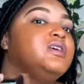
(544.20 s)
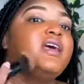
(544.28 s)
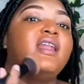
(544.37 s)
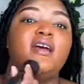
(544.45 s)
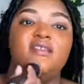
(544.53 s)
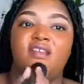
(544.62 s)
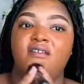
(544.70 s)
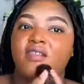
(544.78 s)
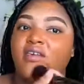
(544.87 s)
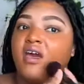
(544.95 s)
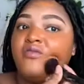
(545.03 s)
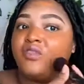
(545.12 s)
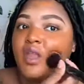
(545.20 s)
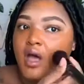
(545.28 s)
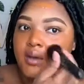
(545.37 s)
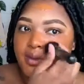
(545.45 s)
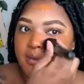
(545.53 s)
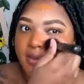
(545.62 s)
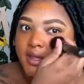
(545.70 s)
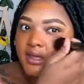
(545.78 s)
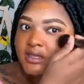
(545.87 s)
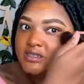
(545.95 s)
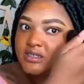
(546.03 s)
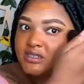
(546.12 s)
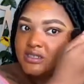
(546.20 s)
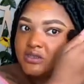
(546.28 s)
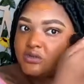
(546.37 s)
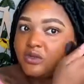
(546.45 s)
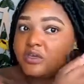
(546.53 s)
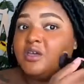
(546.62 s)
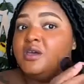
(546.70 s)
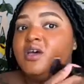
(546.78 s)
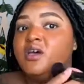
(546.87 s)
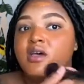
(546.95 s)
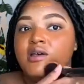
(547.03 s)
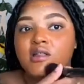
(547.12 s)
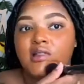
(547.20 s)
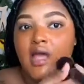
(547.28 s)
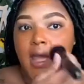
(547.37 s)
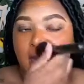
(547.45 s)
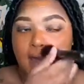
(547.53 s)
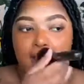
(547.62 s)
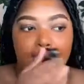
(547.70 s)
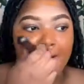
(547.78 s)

and I just have not been paying attention to it. Like